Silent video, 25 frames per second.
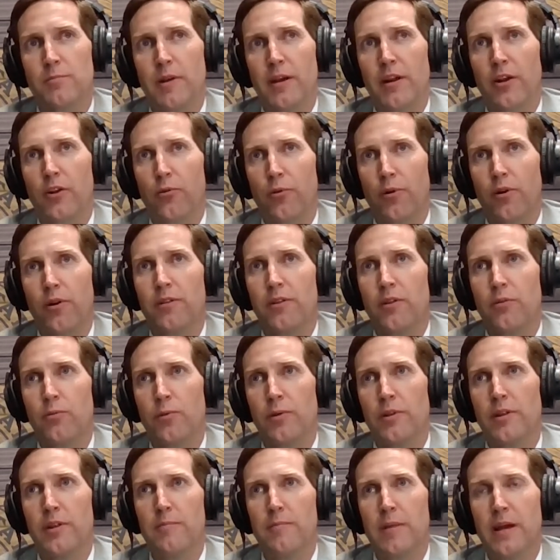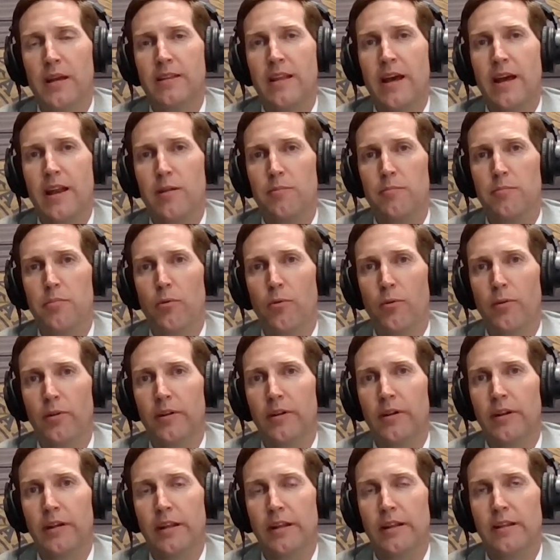of my career that really made that
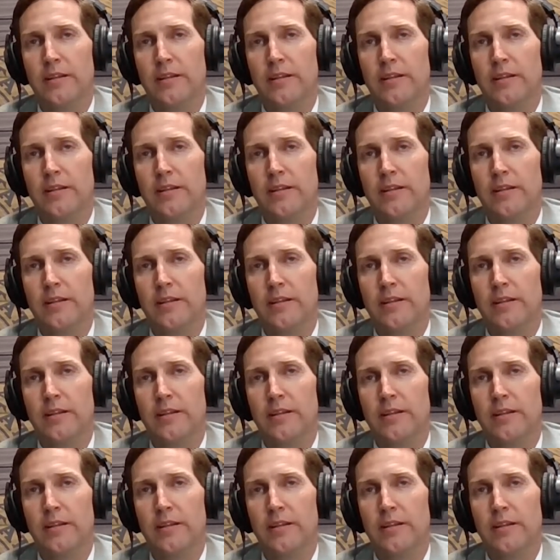important,